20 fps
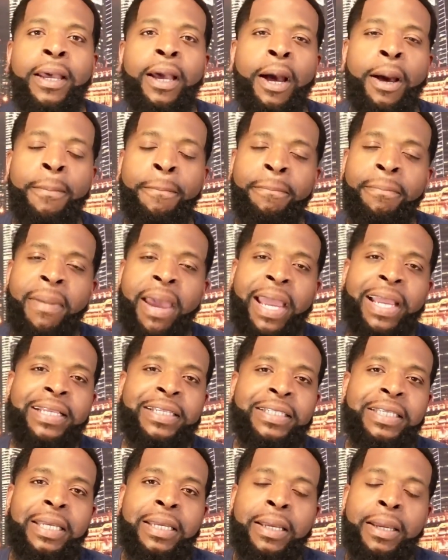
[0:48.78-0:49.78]

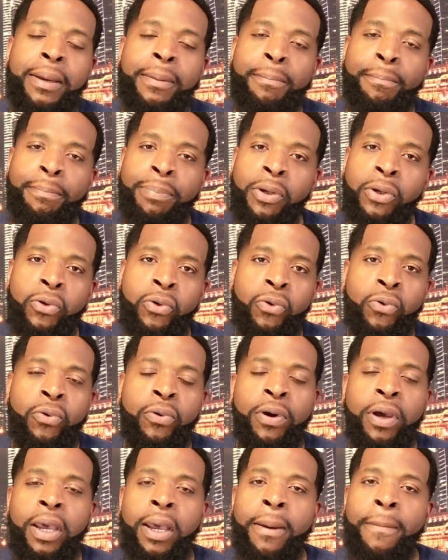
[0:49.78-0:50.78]
amazing
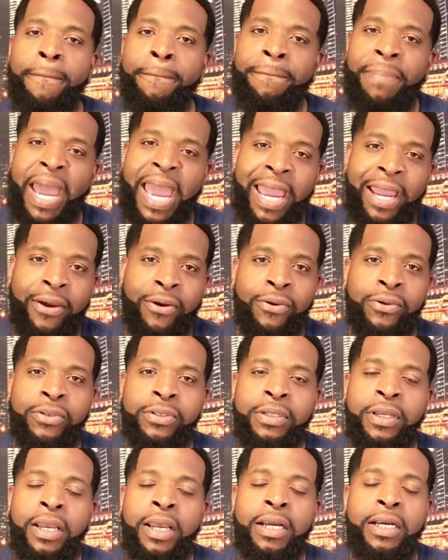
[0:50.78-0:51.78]
blue
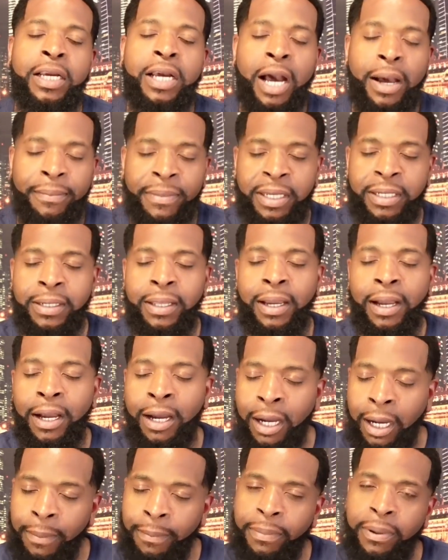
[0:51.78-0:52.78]
bangers coming
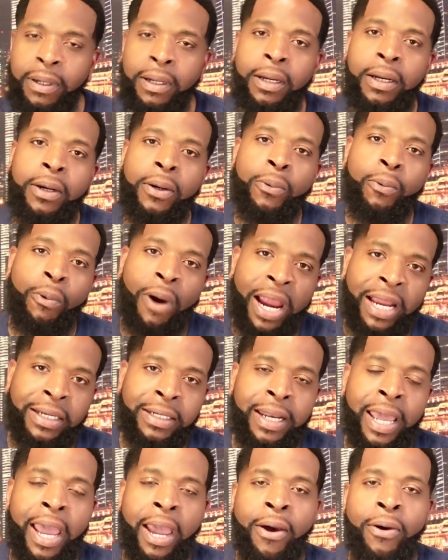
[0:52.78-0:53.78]
up right
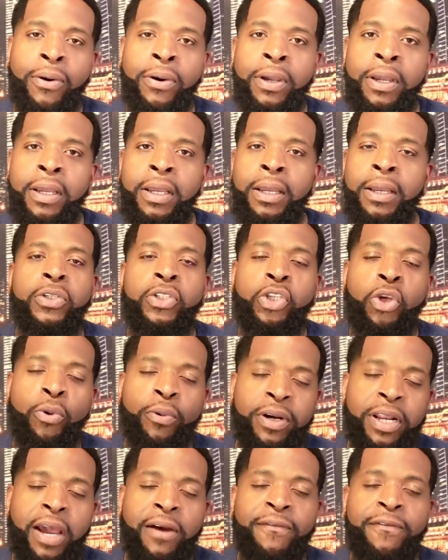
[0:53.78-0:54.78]
now. So
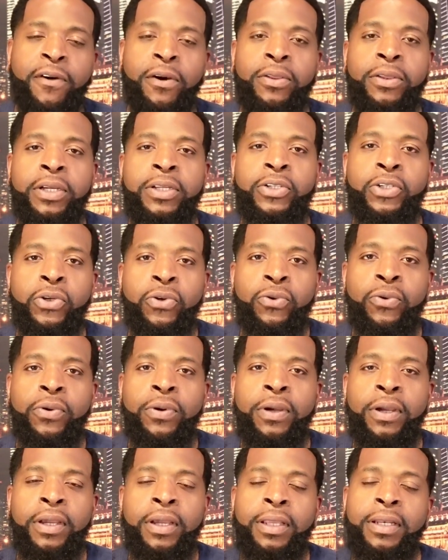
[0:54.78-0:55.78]
without further ado,
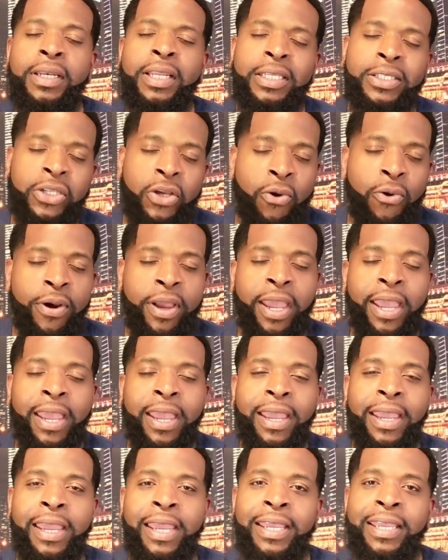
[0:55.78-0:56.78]
let's go
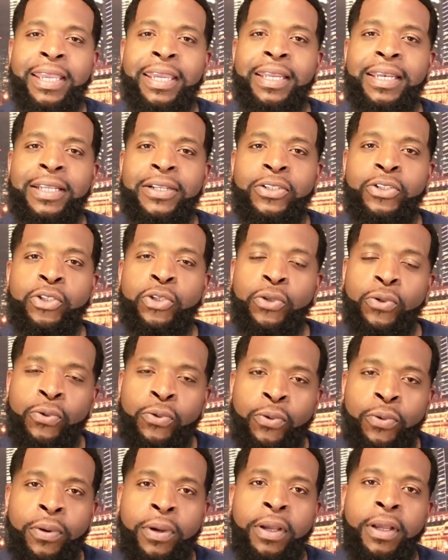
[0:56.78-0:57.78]
ahead and get
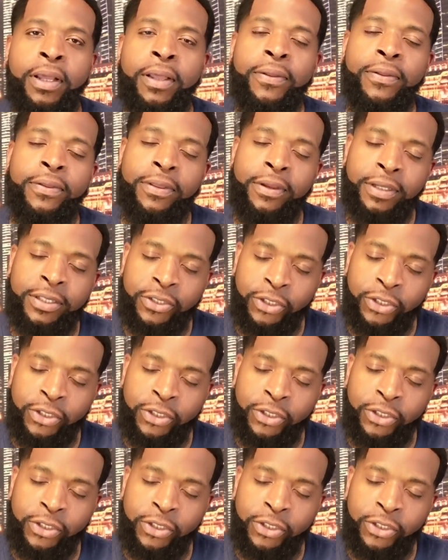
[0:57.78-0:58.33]
into the